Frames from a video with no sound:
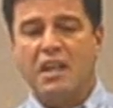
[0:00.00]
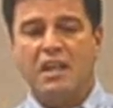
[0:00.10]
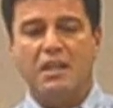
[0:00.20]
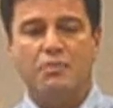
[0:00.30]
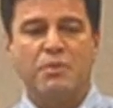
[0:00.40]

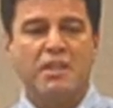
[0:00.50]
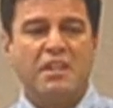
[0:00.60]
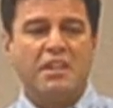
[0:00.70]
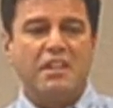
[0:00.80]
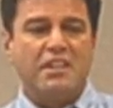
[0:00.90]
Um,
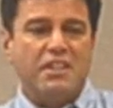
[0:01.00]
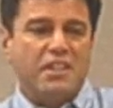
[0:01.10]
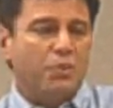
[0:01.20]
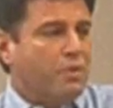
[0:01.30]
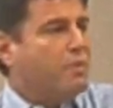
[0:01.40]

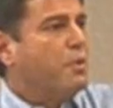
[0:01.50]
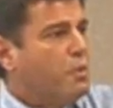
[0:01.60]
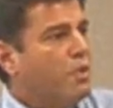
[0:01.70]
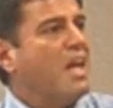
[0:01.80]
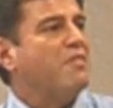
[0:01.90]
you know,
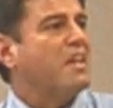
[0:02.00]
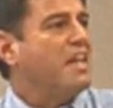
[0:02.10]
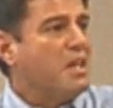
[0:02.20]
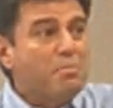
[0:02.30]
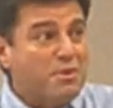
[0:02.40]
we, will have a
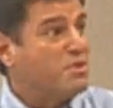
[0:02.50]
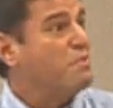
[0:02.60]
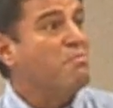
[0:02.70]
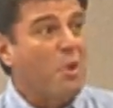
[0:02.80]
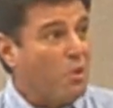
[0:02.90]
campus
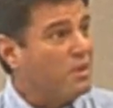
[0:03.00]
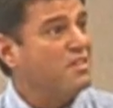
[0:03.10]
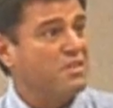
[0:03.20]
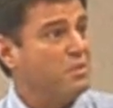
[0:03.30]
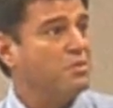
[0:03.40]

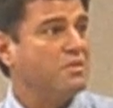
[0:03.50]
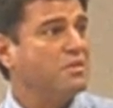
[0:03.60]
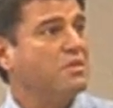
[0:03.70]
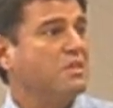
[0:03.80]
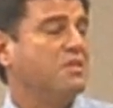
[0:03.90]
component to,
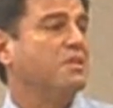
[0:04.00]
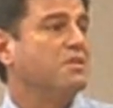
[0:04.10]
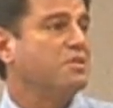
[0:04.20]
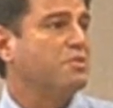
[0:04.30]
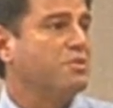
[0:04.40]
to, to
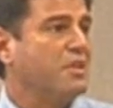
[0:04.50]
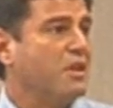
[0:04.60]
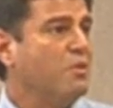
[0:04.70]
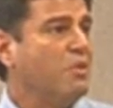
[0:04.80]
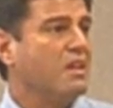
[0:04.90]
the
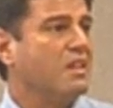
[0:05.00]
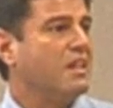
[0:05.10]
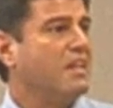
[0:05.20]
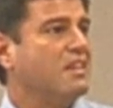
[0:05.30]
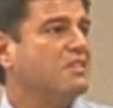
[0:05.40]
studio,
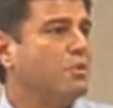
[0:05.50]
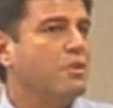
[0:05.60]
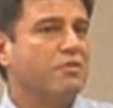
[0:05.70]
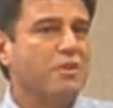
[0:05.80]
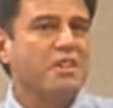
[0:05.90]
uh,
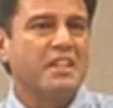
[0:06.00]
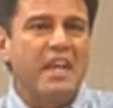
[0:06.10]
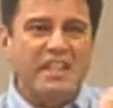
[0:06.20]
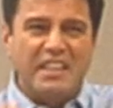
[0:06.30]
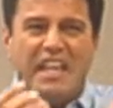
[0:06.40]
so it really
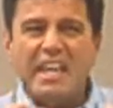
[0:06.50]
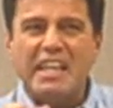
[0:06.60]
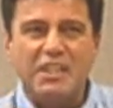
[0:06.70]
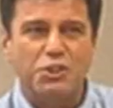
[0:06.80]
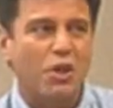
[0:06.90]
has a
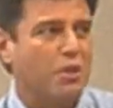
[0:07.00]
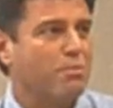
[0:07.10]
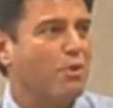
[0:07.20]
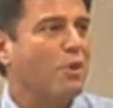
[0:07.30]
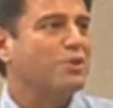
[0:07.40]
hands-on
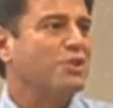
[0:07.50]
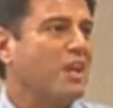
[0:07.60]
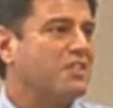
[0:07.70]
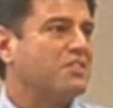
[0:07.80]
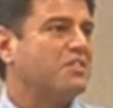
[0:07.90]
approach. You're
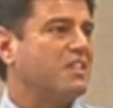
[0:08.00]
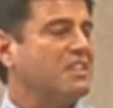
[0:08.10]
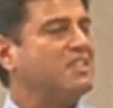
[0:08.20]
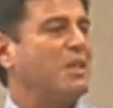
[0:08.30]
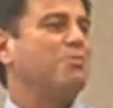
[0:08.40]
not just
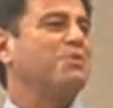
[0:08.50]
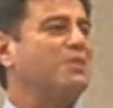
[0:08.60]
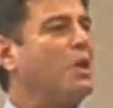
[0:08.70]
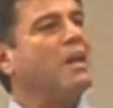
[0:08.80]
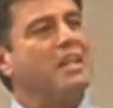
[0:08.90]

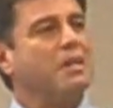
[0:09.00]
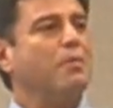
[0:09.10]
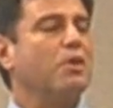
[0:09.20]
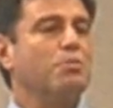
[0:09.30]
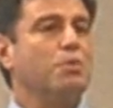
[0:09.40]
conceptually talking
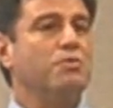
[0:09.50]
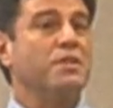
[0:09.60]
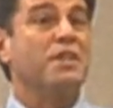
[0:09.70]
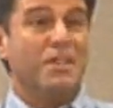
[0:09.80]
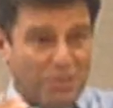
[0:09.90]
about a
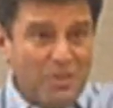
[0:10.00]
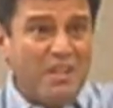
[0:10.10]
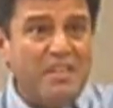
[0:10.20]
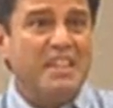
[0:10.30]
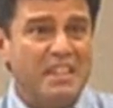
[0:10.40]
movie. You'll
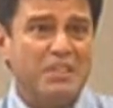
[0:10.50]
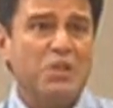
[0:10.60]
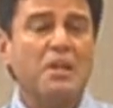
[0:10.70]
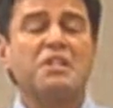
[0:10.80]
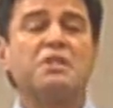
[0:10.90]
have a
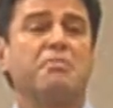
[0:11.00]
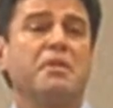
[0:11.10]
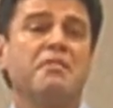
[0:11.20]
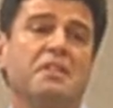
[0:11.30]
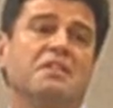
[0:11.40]
hands-on
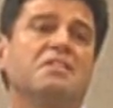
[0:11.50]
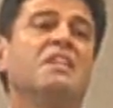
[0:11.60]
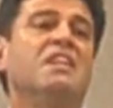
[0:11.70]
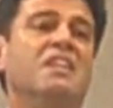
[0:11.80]
experience.